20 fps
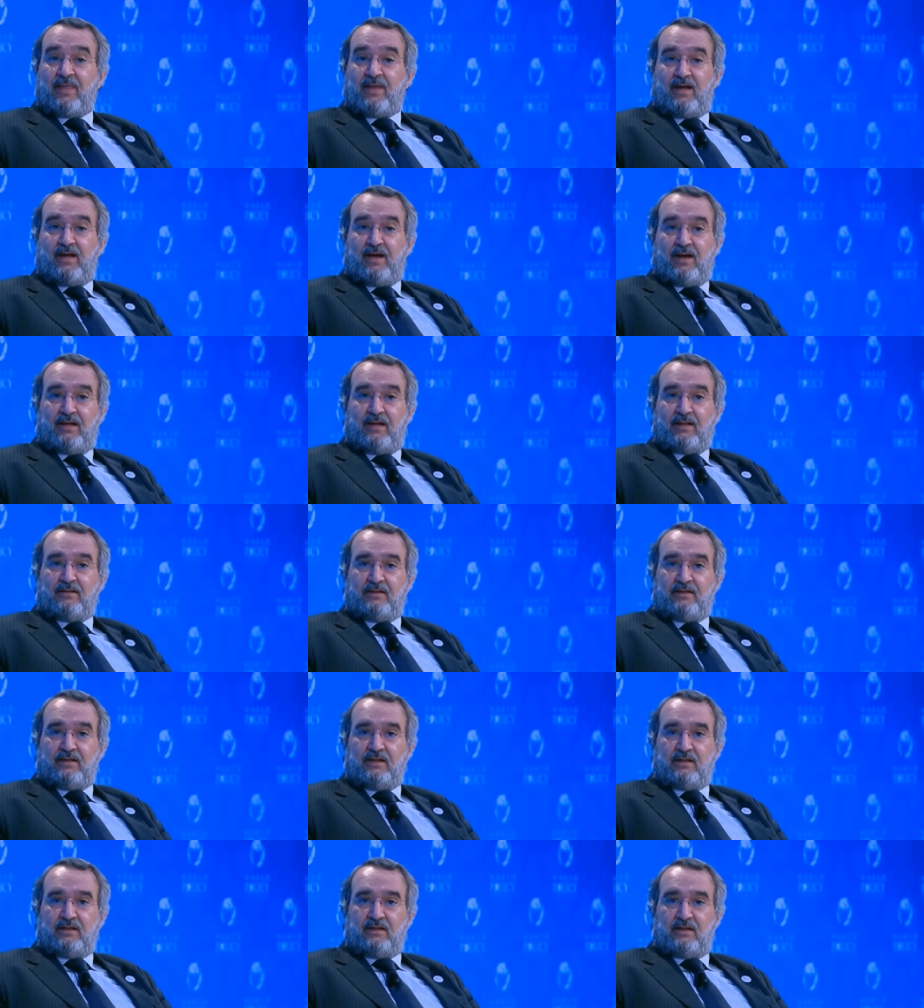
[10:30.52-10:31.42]

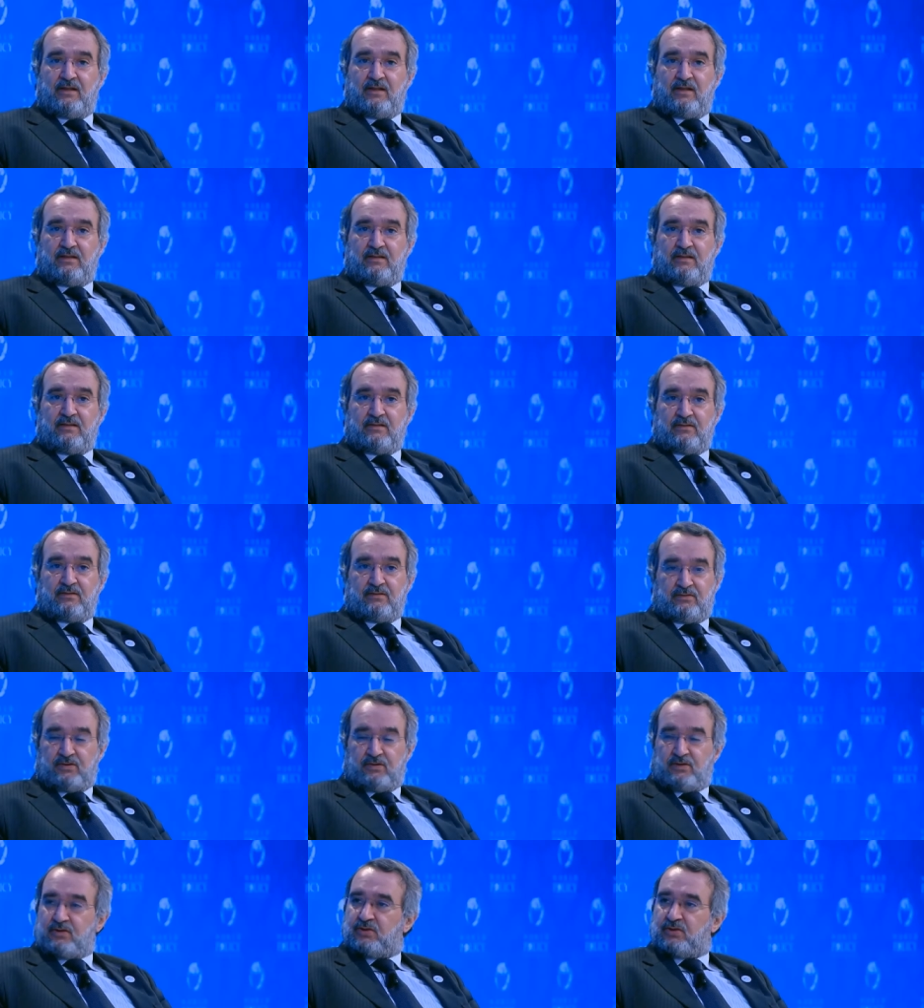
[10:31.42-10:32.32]
the
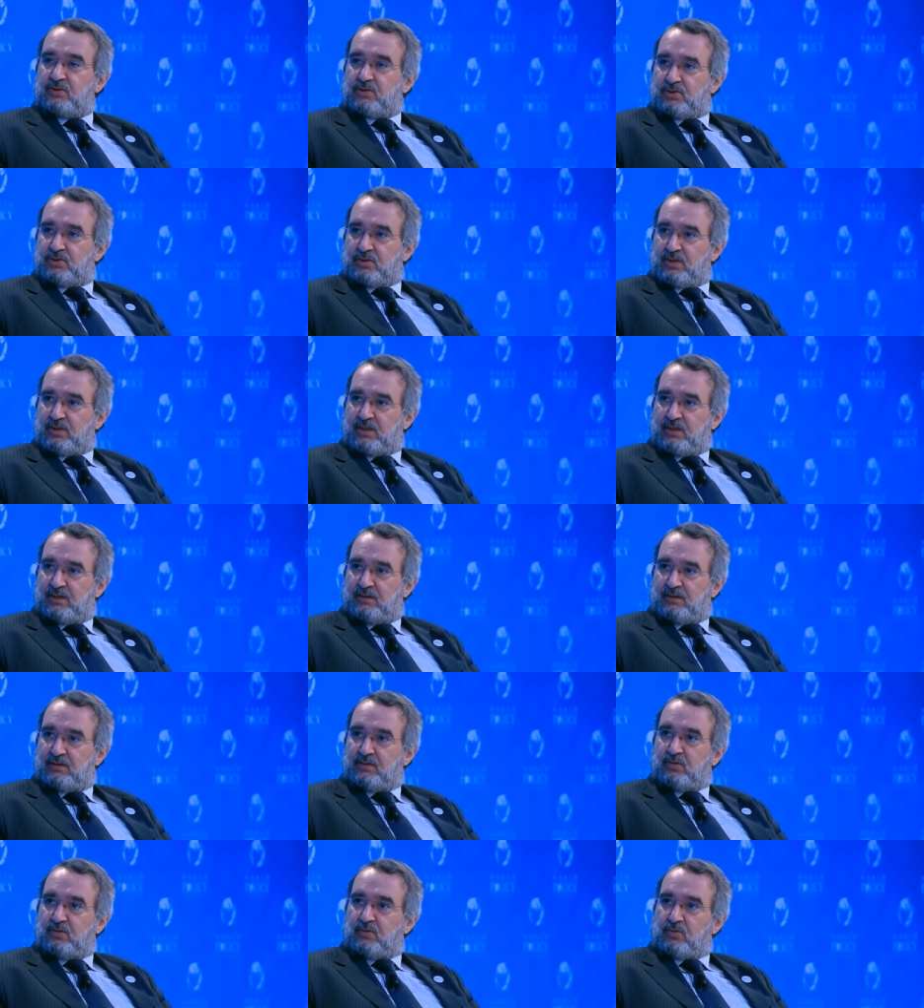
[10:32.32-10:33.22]
Turkish,
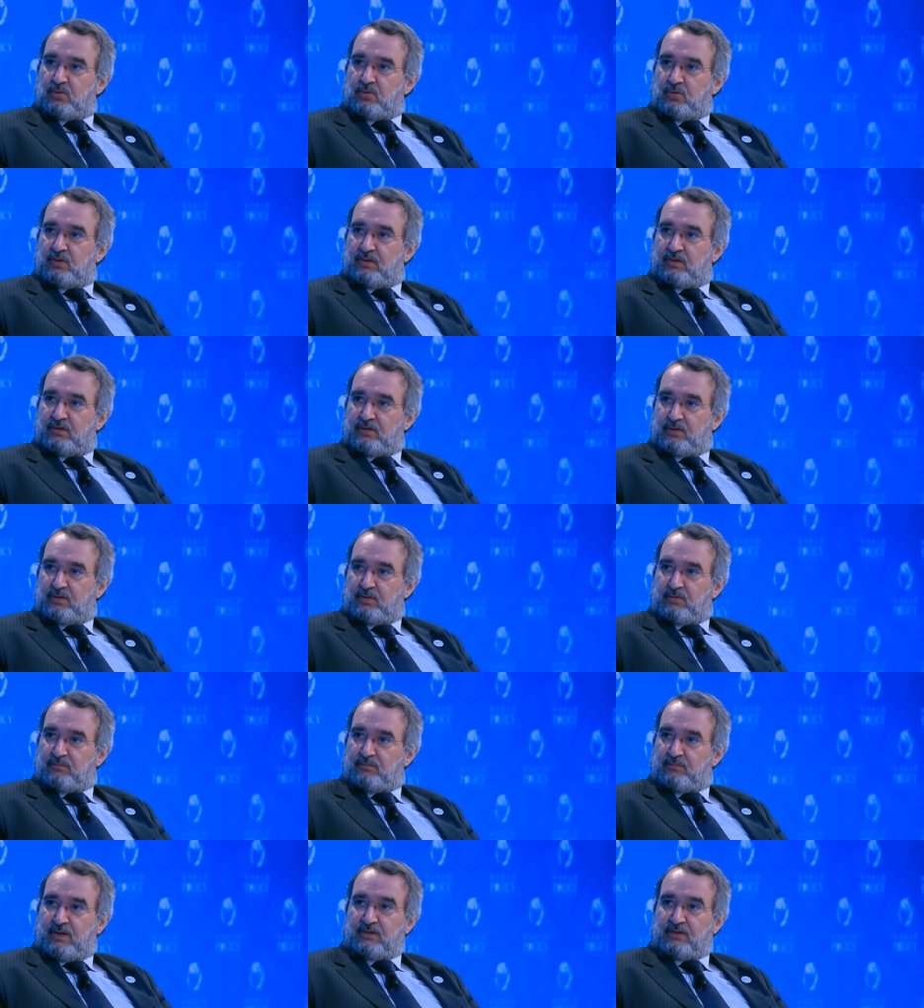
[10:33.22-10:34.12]
role in the
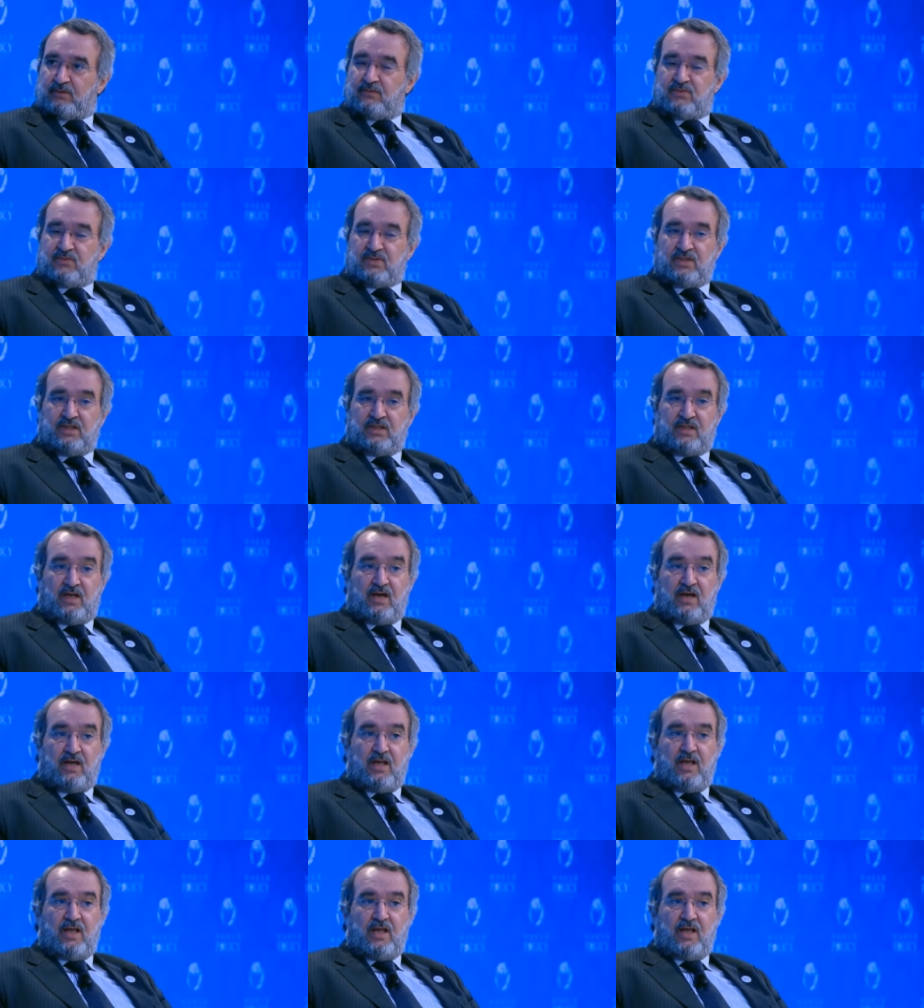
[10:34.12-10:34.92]
north part of Syria.